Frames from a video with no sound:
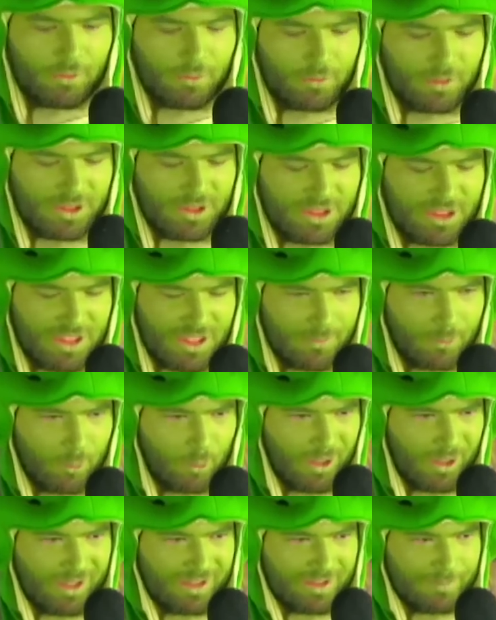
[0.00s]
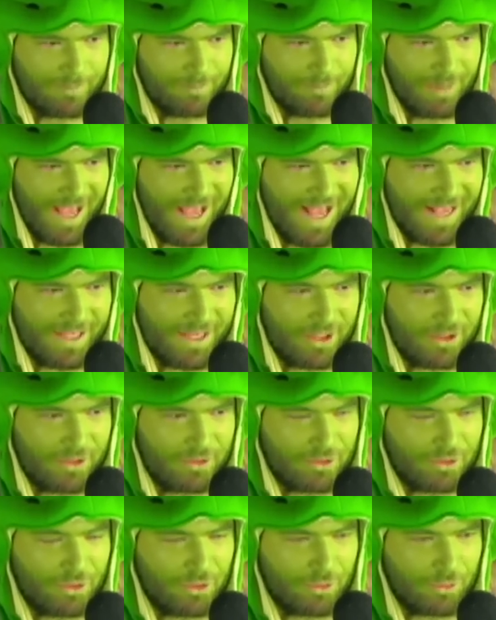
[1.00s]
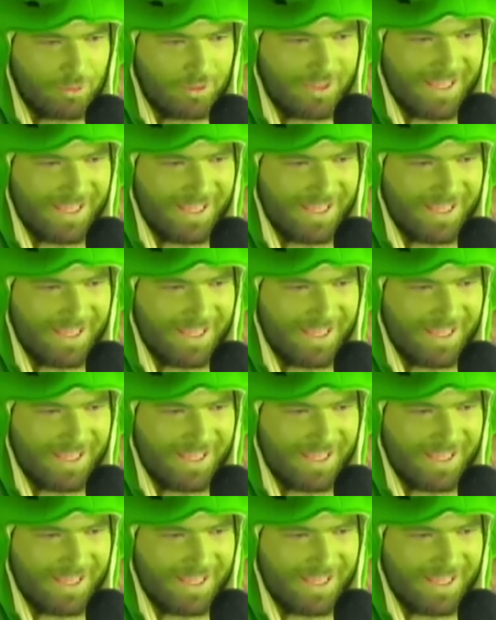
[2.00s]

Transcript: what's up? Welcome back to